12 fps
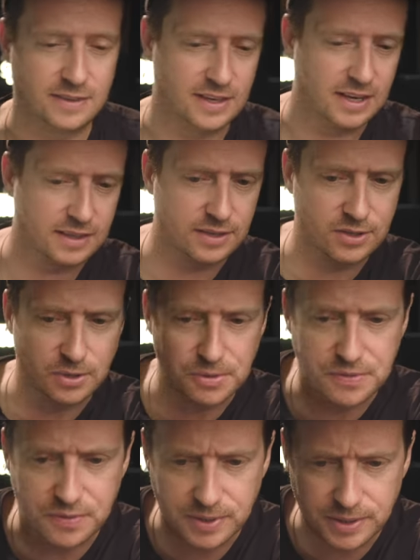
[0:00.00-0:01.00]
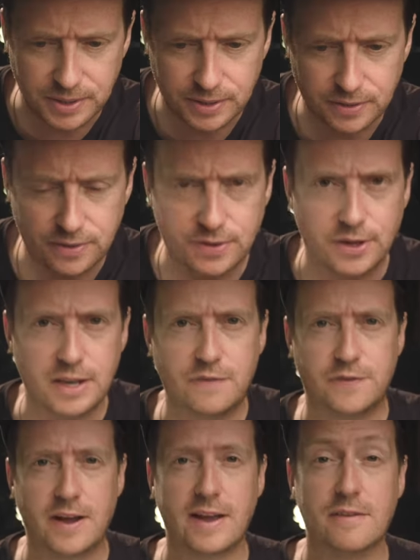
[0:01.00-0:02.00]
I think this goes for
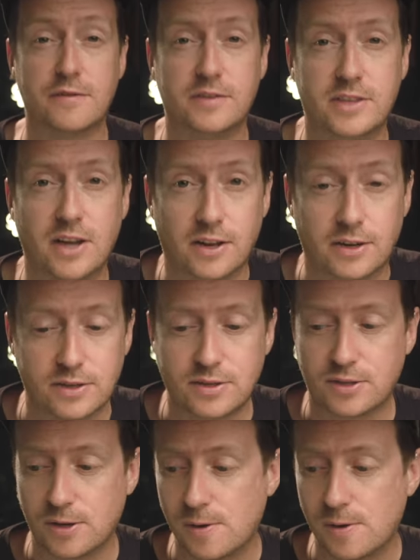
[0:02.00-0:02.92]
$35.